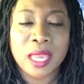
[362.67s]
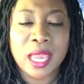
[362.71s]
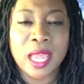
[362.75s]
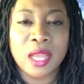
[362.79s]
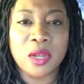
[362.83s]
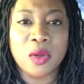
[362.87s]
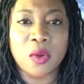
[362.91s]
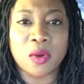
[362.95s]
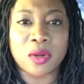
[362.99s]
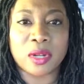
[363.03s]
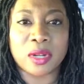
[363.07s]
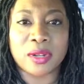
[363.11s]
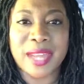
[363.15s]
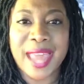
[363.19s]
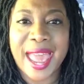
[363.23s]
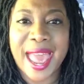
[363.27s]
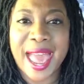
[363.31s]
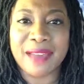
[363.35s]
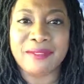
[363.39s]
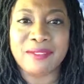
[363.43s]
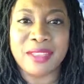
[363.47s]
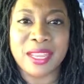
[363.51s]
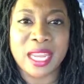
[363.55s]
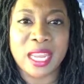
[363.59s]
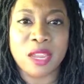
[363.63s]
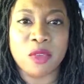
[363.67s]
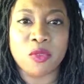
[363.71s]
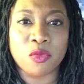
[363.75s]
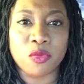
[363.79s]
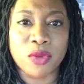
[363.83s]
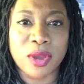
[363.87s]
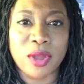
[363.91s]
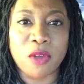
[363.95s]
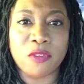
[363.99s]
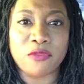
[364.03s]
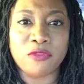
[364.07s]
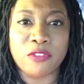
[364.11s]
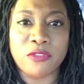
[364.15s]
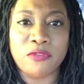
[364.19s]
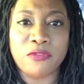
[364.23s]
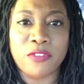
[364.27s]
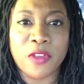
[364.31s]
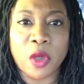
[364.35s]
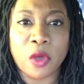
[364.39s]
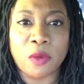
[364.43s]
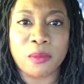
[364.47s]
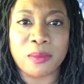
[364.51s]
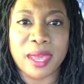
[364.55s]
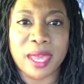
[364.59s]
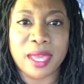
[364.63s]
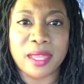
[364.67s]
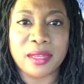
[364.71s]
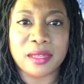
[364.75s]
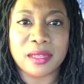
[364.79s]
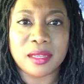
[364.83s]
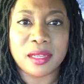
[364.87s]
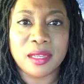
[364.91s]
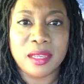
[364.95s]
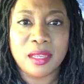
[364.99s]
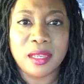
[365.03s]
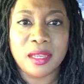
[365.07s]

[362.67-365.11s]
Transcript: in order to have any real fulfillment.